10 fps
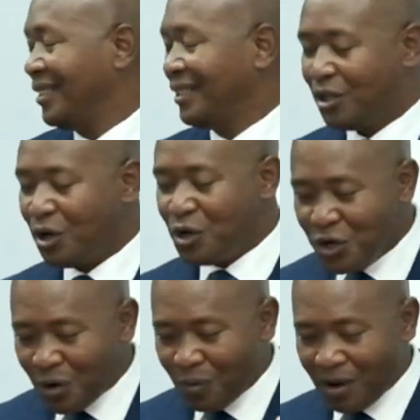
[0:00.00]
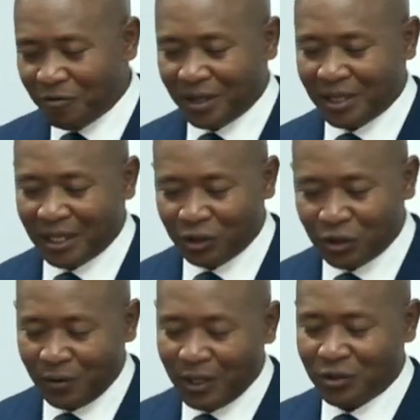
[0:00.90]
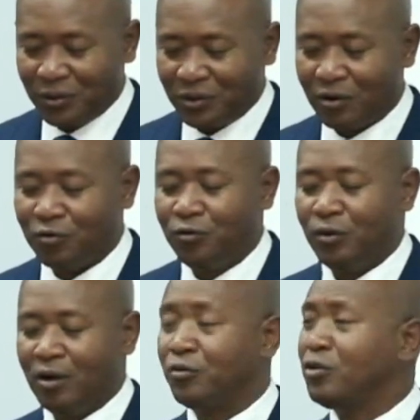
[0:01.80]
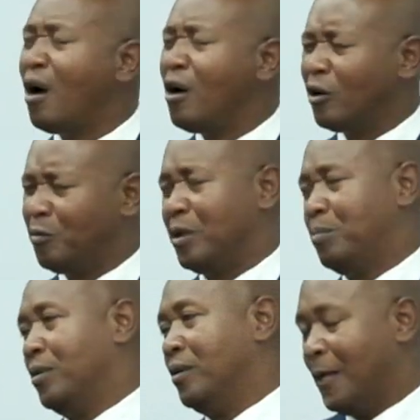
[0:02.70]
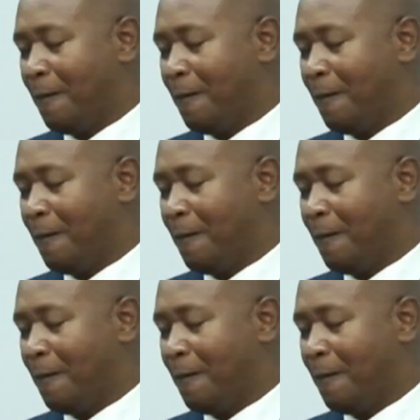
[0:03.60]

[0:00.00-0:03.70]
The new African generations are full of young people.